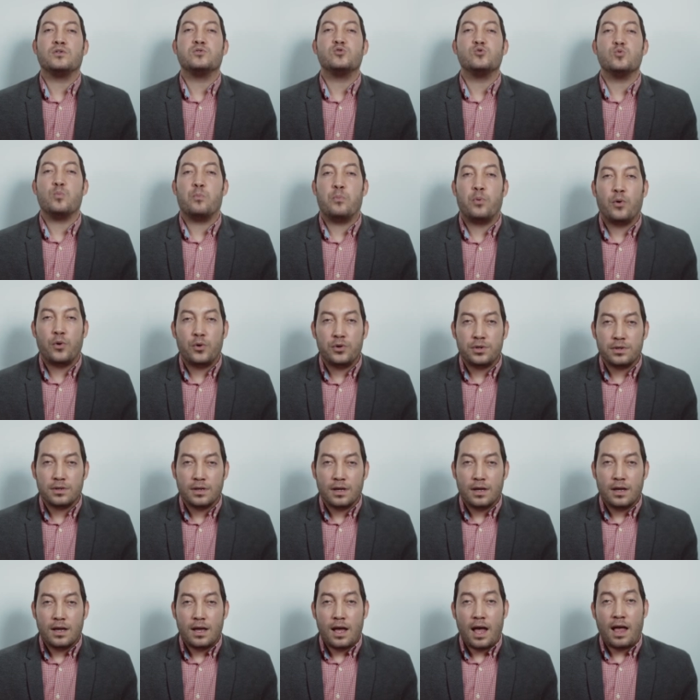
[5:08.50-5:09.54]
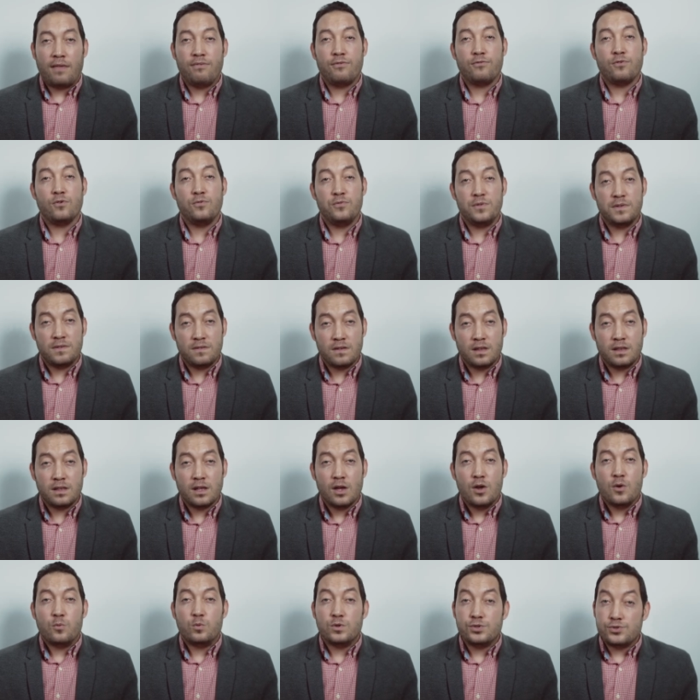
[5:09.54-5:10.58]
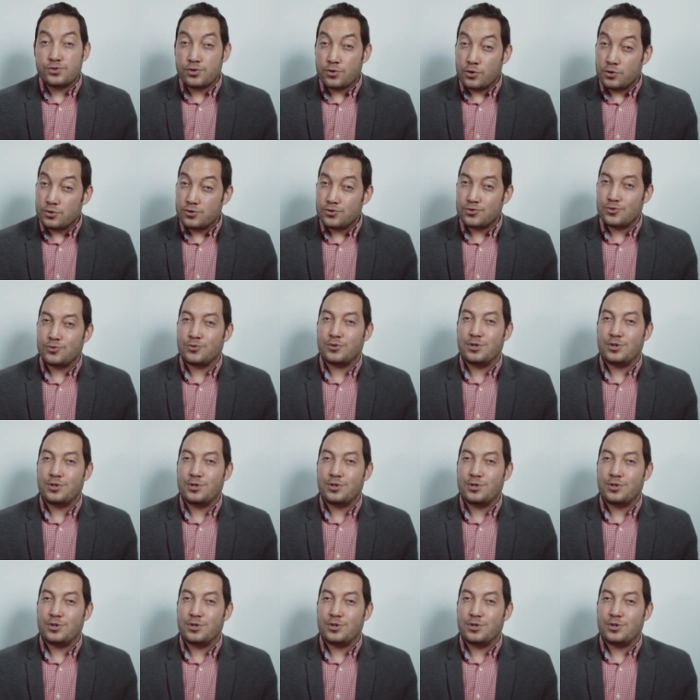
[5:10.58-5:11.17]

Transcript: support and sufficient resources to